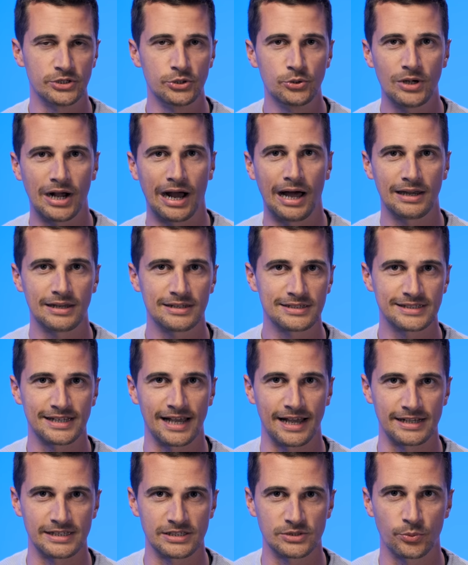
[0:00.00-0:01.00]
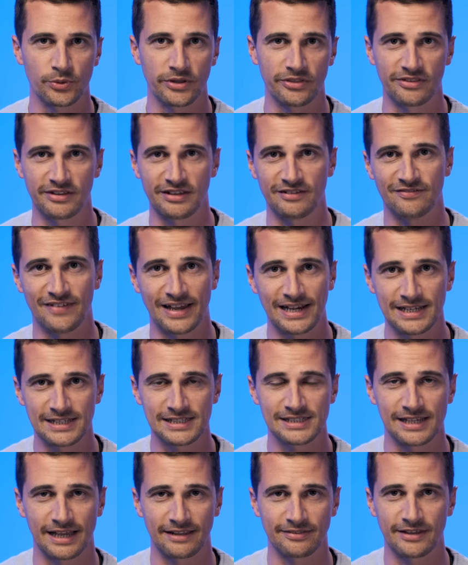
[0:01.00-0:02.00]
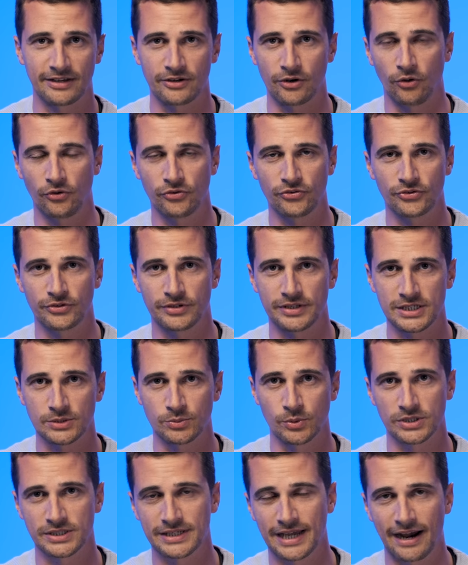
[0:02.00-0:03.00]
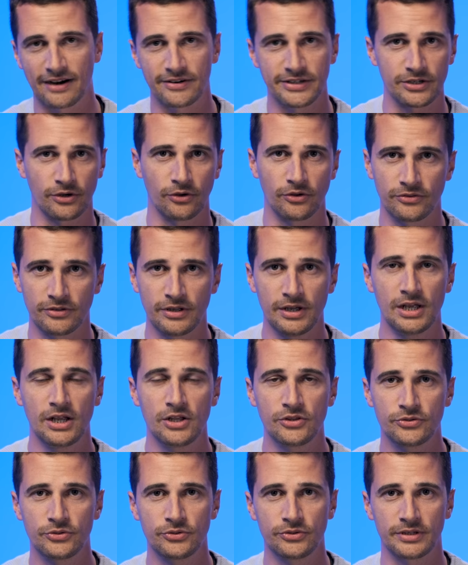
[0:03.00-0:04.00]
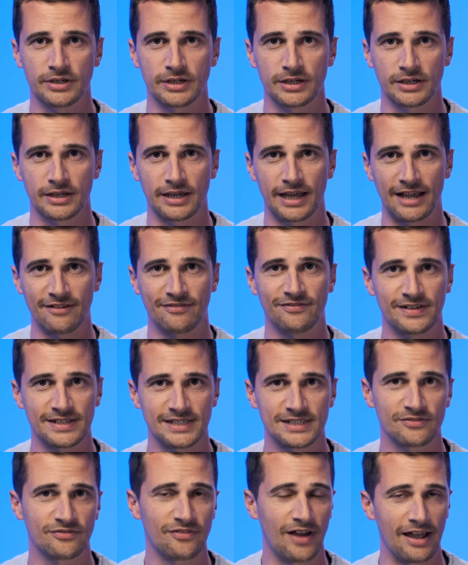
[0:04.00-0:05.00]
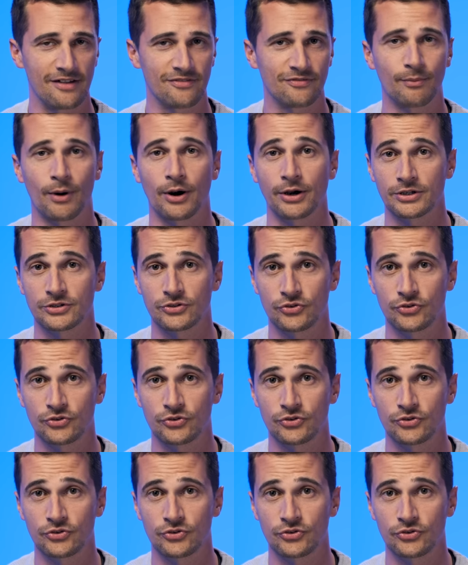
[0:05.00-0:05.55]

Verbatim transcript: a new color science with the Venice, and then also this was carried on to the FS7 Mark